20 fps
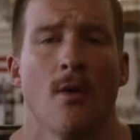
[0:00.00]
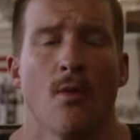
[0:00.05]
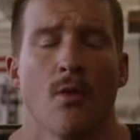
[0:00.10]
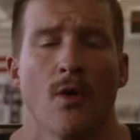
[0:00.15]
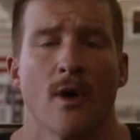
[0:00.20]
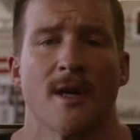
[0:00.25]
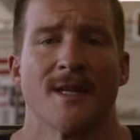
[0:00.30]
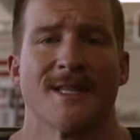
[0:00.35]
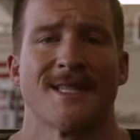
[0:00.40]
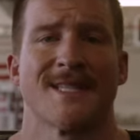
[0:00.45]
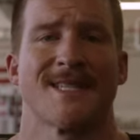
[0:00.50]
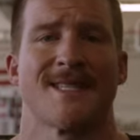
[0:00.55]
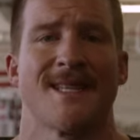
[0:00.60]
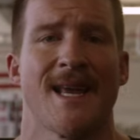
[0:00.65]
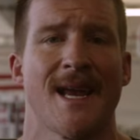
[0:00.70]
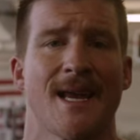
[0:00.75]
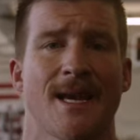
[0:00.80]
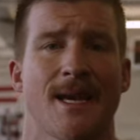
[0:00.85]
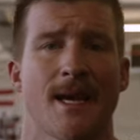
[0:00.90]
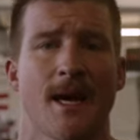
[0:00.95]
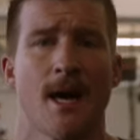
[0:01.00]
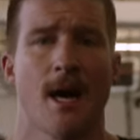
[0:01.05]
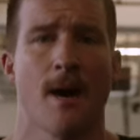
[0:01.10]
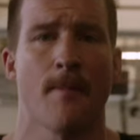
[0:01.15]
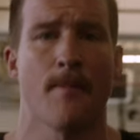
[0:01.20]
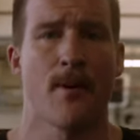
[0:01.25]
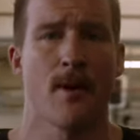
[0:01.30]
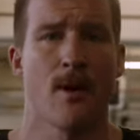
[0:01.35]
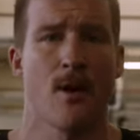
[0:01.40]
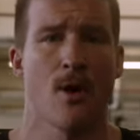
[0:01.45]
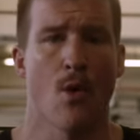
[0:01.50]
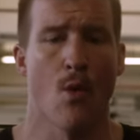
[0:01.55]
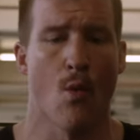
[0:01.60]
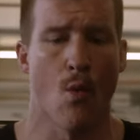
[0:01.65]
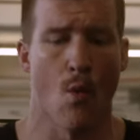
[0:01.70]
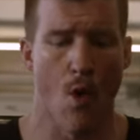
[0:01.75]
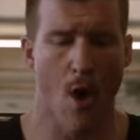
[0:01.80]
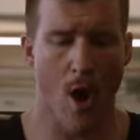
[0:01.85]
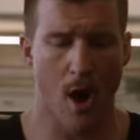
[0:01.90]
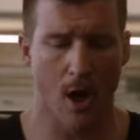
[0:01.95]
We're going to stand up,
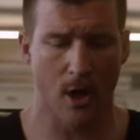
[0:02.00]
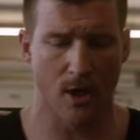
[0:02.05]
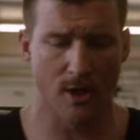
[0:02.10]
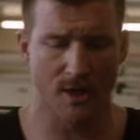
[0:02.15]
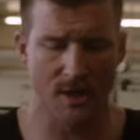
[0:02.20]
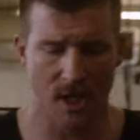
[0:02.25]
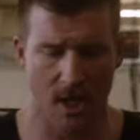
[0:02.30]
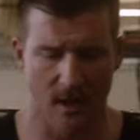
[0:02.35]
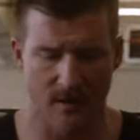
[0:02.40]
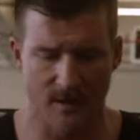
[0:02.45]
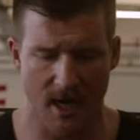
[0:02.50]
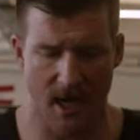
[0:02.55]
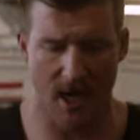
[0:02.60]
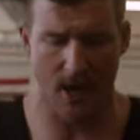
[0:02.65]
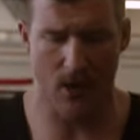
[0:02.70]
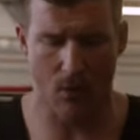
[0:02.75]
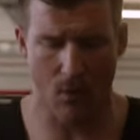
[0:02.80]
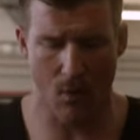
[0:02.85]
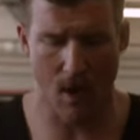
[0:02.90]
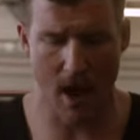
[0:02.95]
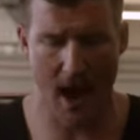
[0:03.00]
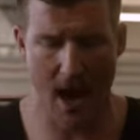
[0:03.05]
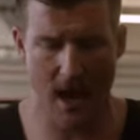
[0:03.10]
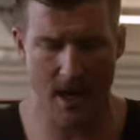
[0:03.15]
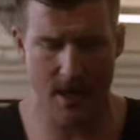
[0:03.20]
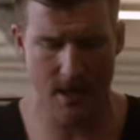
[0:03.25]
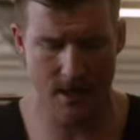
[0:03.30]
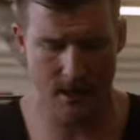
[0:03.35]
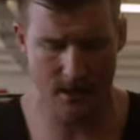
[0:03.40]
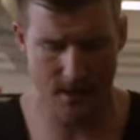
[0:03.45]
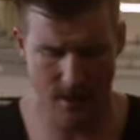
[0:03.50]
walk ourselves out of the rack,